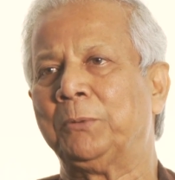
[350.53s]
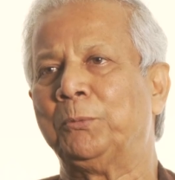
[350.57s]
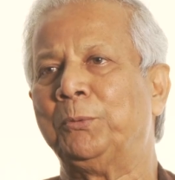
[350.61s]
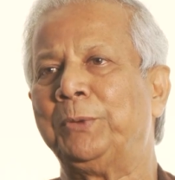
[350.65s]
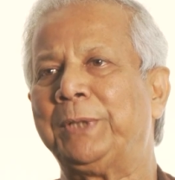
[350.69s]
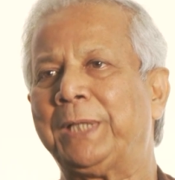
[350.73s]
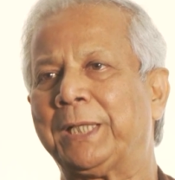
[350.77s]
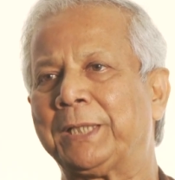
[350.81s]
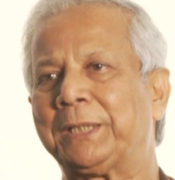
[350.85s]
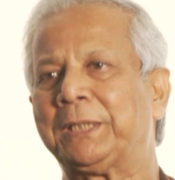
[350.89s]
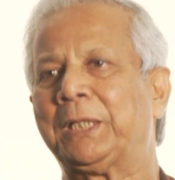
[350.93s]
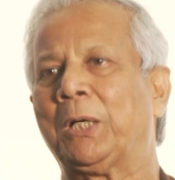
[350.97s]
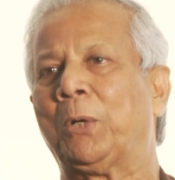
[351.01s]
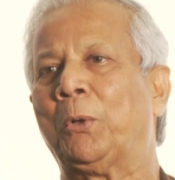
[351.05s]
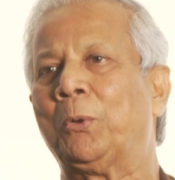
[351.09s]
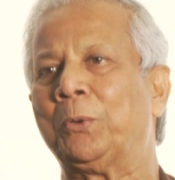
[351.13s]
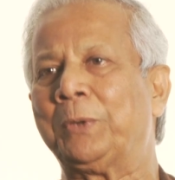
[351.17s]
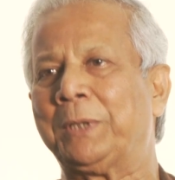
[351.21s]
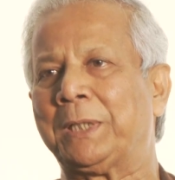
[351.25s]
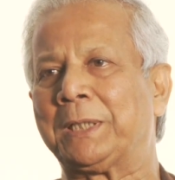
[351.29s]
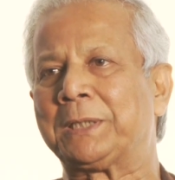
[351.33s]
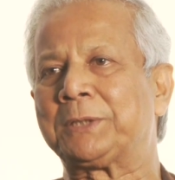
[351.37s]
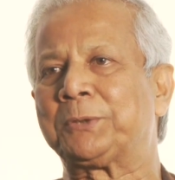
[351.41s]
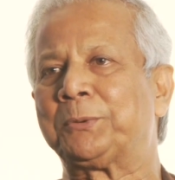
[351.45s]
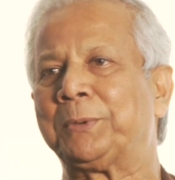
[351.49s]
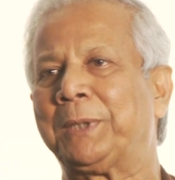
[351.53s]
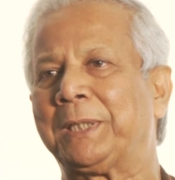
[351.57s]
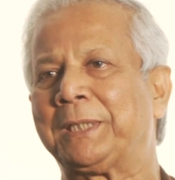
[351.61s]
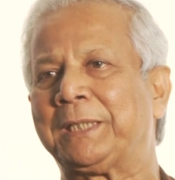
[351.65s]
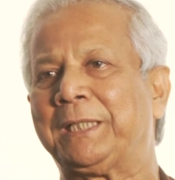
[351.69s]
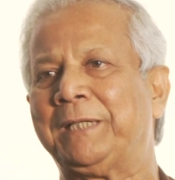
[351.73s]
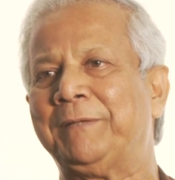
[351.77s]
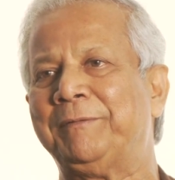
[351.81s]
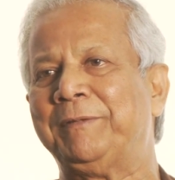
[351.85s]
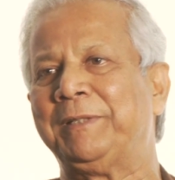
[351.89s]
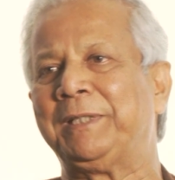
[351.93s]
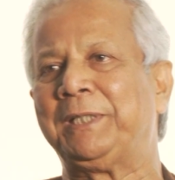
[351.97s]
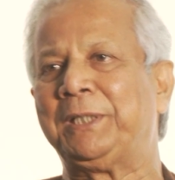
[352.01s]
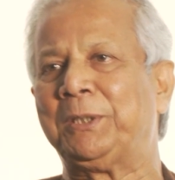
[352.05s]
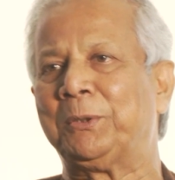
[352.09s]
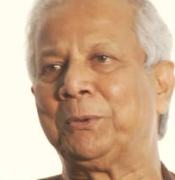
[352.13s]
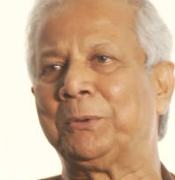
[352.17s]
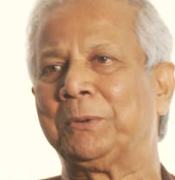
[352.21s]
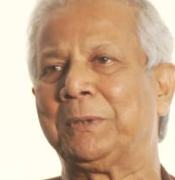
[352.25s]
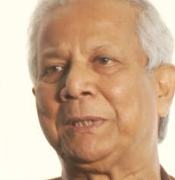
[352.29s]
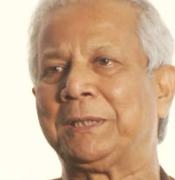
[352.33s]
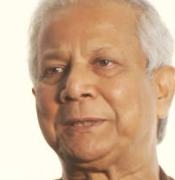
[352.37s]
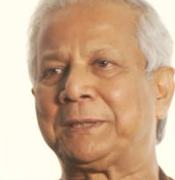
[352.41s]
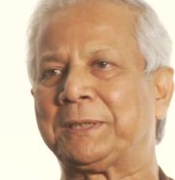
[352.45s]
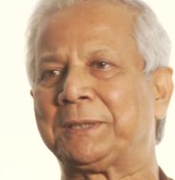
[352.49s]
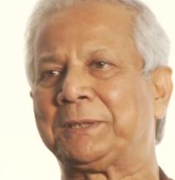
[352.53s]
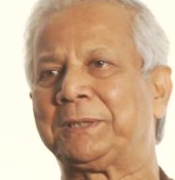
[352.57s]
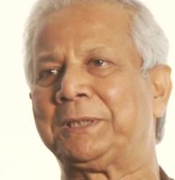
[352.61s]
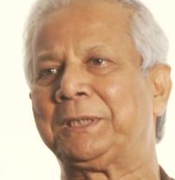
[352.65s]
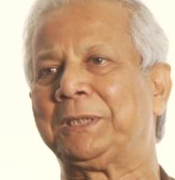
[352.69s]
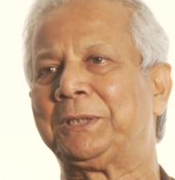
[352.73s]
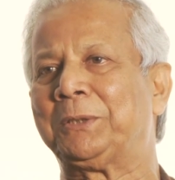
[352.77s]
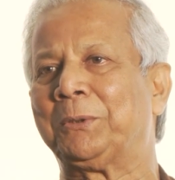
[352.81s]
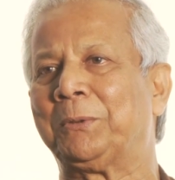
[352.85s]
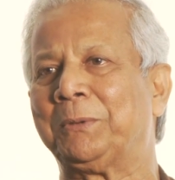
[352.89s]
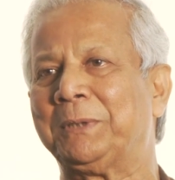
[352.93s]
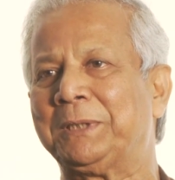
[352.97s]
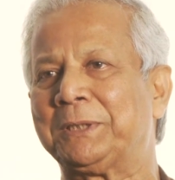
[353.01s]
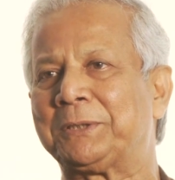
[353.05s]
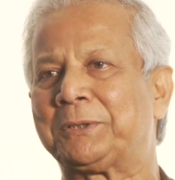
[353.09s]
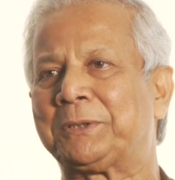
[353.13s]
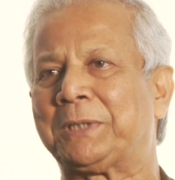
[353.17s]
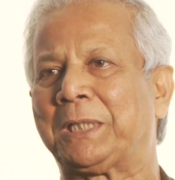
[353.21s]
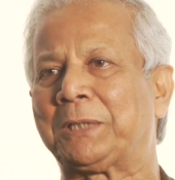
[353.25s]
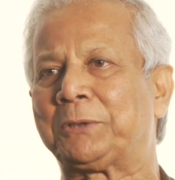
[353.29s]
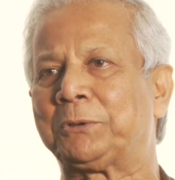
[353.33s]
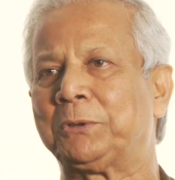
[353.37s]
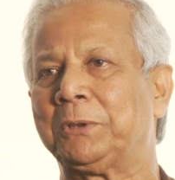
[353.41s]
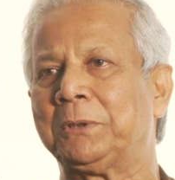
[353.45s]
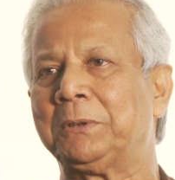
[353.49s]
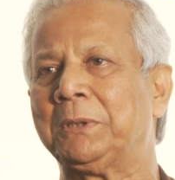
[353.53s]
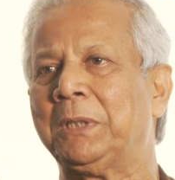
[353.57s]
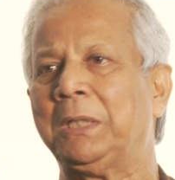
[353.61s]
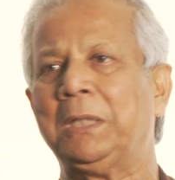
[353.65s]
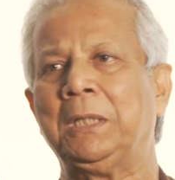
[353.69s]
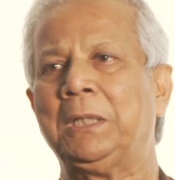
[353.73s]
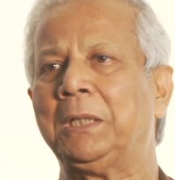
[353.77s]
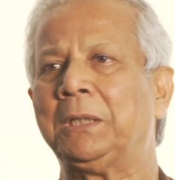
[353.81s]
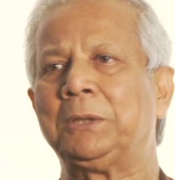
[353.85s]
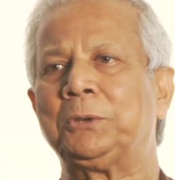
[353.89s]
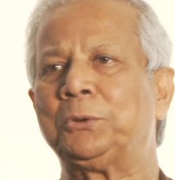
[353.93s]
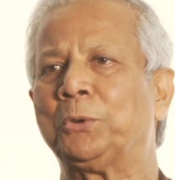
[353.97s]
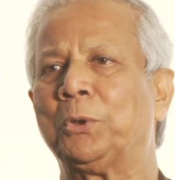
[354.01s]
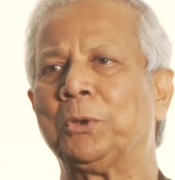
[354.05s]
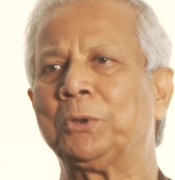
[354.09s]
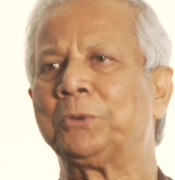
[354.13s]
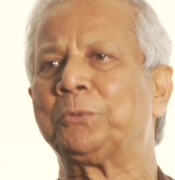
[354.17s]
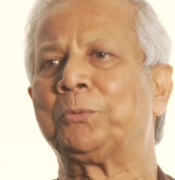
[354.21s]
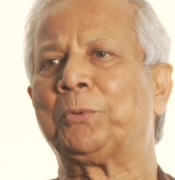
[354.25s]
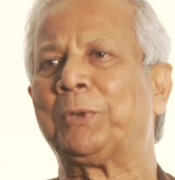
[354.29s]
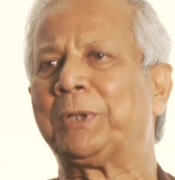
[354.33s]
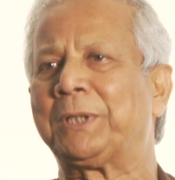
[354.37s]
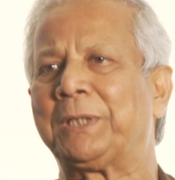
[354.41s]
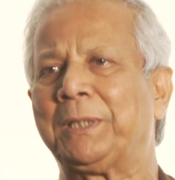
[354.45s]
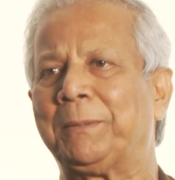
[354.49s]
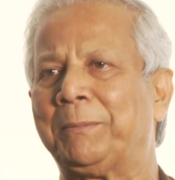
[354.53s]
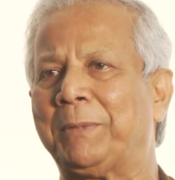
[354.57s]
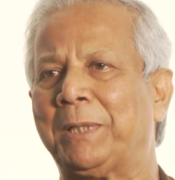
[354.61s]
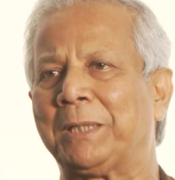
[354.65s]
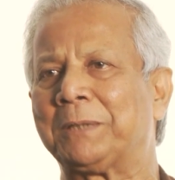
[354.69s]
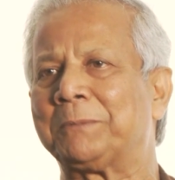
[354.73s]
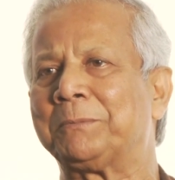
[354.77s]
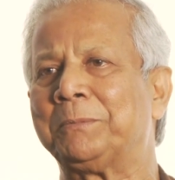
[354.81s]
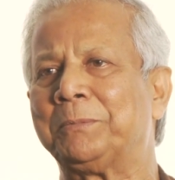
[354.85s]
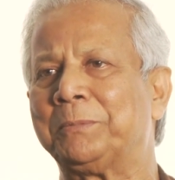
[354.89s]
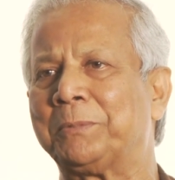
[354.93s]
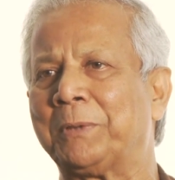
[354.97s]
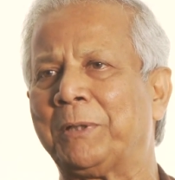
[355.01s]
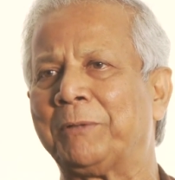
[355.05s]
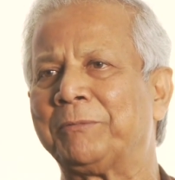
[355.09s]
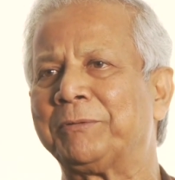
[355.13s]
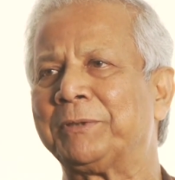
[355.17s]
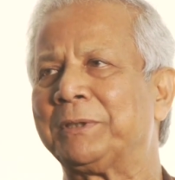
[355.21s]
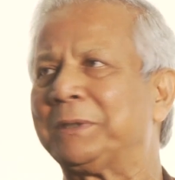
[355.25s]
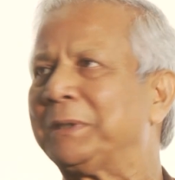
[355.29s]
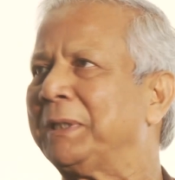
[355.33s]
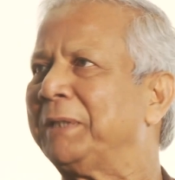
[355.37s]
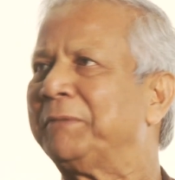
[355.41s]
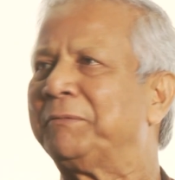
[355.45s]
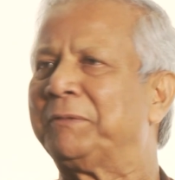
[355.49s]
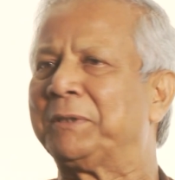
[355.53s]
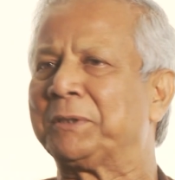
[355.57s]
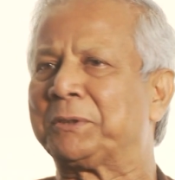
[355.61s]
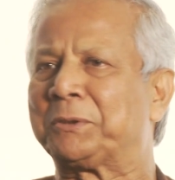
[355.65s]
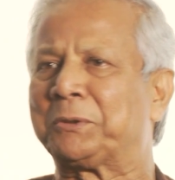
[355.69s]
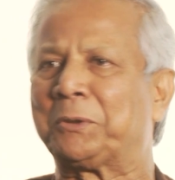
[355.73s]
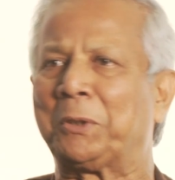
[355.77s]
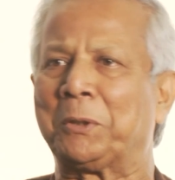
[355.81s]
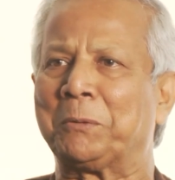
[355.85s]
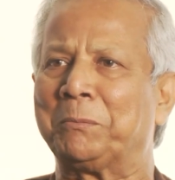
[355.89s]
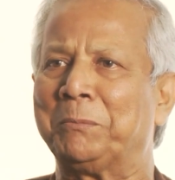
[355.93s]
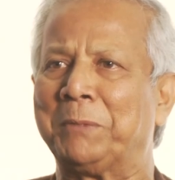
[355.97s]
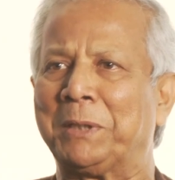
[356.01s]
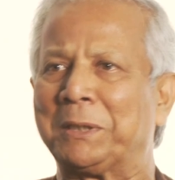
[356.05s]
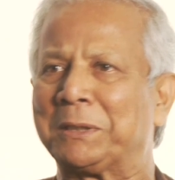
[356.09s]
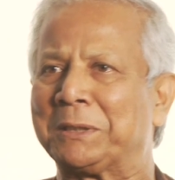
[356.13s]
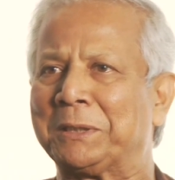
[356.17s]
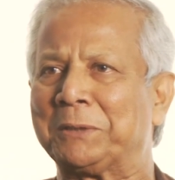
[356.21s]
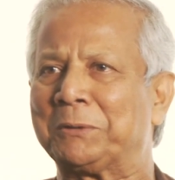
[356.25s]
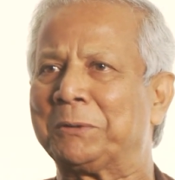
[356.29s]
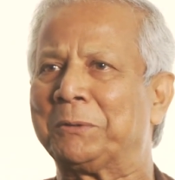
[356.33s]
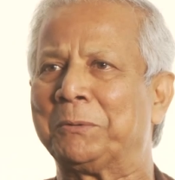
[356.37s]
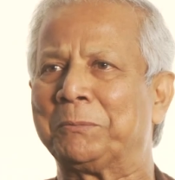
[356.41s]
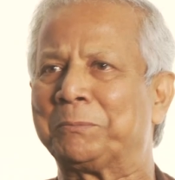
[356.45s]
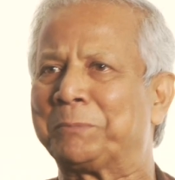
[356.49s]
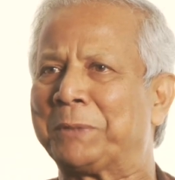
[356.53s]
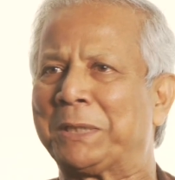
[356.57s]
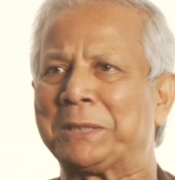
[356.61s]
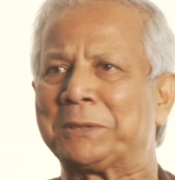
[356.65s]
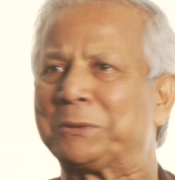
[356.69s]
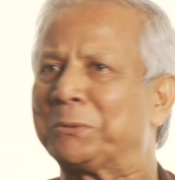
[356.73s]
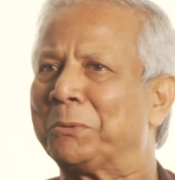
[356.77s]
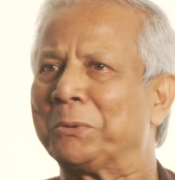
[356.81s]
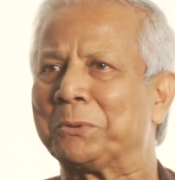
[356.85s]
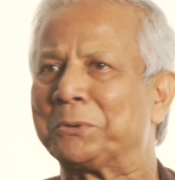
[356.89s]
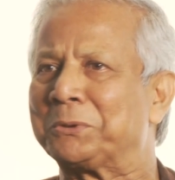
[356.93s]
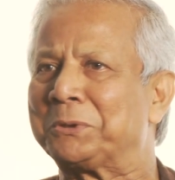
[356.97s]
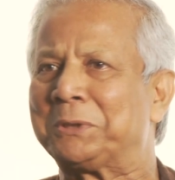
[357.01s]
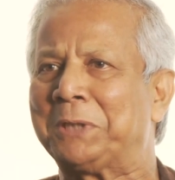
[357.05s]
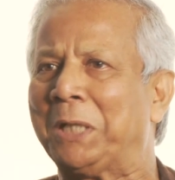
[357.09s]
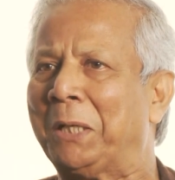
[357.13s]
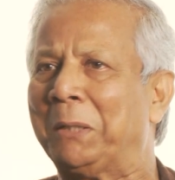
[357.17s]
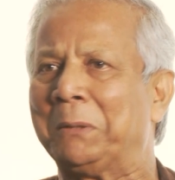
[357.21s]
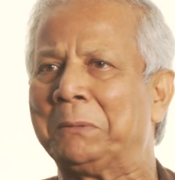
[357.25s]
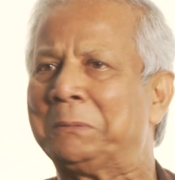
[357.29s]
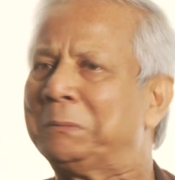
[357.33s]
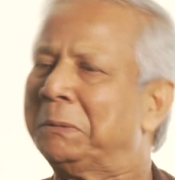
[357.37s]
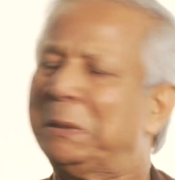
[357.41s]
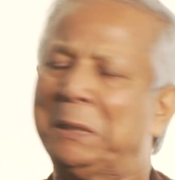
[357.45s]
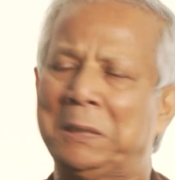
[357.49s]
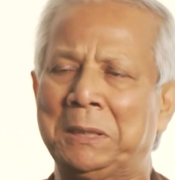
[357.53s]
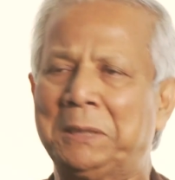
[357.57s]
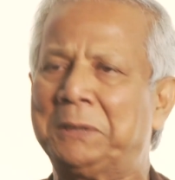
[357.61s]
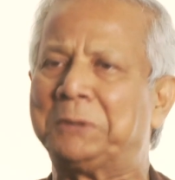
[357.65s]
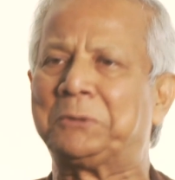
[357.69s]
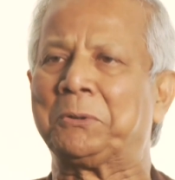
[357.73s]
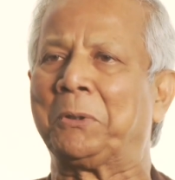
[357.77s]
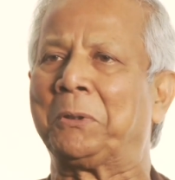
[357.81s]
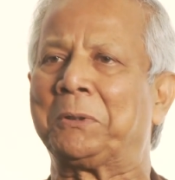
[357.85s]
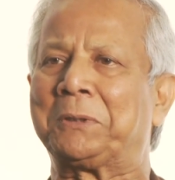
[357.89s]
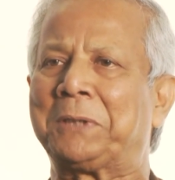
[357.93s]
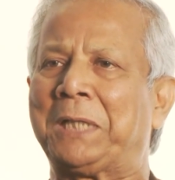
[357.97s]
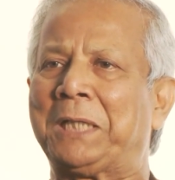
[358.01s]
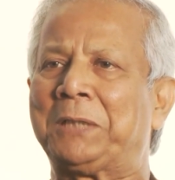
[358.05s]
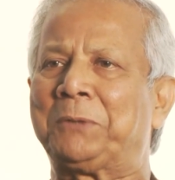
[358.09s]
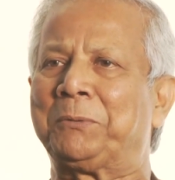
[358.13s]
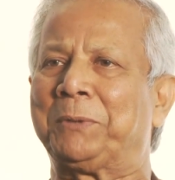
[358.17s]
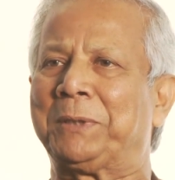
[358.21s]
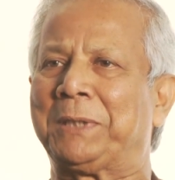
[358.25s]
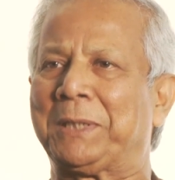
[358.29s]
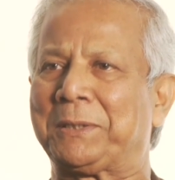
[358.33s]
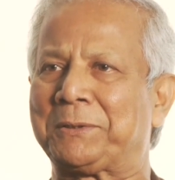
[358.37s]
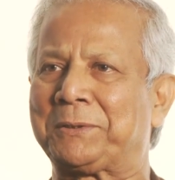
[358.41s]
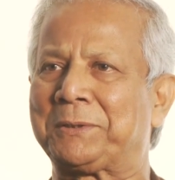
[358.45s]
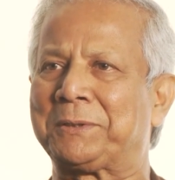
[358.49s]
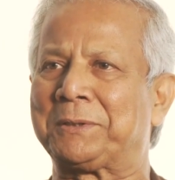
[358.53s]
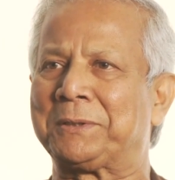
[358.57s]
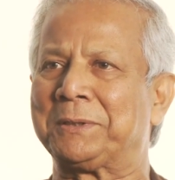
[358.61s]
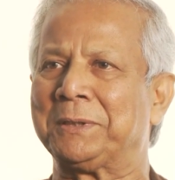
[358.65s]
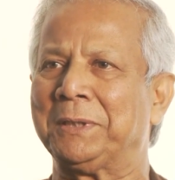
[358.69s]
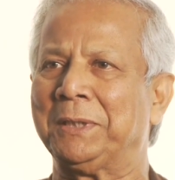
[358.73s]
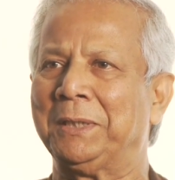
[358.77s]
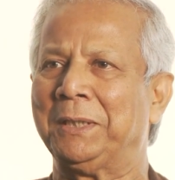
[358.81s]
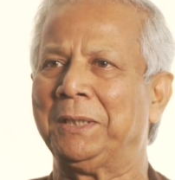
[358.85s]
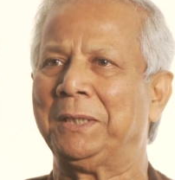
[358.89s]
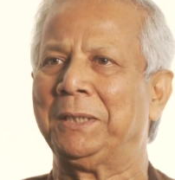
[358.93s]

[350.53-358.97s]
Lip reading: We are the owners, we are giving you as a CEO instruction. Don't worry about profit. If the stock market price goes down, it's all right with us.